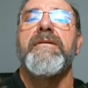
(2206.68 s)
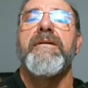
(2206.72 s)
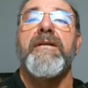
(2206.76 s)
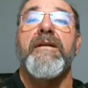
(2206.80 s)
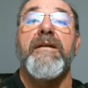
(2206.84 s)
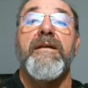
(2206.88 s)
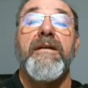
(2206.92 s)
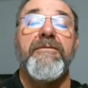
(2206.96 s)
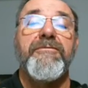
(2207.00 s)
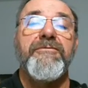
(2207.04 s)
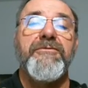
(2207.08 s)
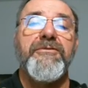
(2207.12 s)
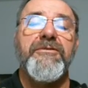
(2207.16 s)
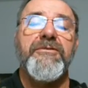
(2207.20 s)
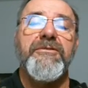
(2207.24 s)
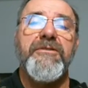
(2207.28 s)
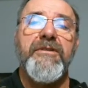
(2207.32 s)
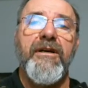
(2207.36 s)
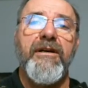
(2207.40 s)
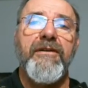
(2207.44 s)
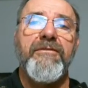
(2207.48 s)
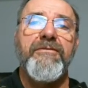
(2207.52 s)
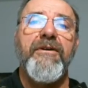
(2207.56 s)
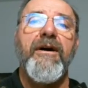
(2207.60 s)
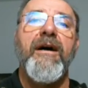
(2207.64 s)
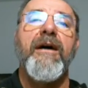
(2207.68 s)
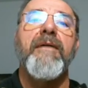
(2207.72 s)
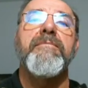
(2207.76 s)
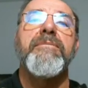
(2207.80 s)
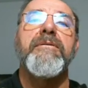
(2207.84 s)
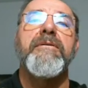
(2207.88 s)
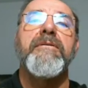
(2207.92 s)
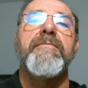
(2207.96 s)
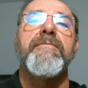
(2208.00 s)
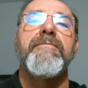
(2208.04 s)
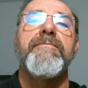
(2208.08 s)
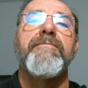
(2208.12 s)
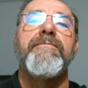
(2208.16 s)
lift yourself up.
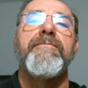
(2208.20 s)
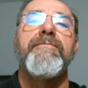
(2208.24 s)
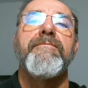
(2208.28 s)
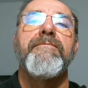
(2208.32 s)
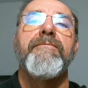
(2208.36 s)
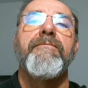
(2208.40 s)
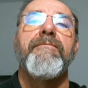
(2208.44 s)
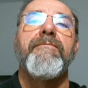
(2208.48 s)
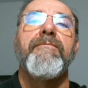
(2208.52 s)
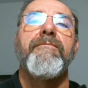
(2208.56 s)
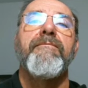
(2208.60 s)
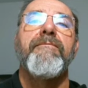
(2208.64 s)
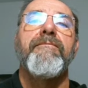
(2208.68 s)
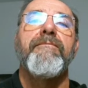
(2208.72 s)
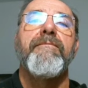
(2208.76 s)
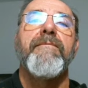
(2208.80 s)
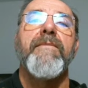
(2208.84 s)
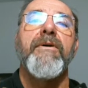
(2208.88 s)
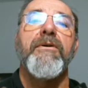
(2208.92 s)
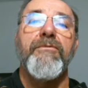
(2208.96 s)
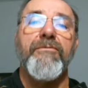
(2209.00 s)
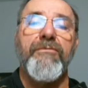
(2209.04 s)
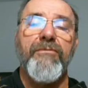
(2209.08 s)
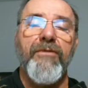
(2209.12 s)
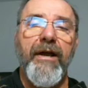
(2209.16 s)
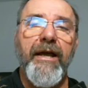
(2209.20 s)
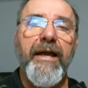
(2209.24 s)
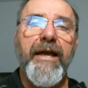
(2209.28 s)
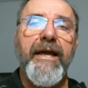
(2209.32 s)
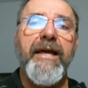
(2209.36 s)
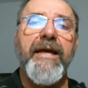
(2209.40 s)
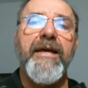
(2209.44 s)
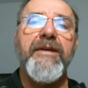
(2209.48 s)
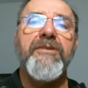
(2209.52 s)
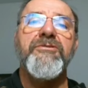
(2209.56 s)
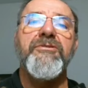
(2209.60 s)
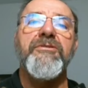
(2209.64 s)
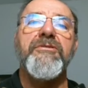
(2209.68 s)

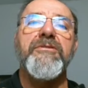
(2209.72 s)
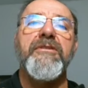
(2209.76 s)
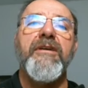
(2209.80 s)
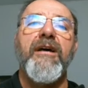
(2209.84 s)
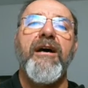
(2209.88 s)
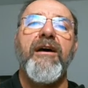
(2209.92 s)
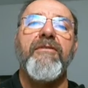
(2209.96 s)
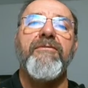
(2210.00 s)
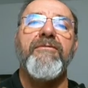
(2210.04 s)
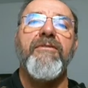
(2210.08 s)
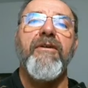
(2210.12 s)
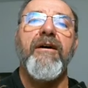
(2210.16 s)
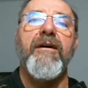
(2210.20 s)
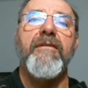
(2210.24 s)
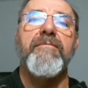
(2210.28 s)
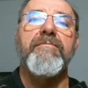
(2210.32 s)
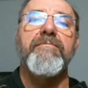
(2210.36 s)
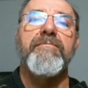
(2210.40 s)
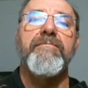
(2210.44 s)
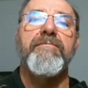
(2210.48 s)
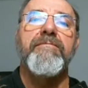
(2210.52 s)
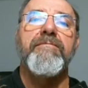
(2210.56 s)
Raise yourself up.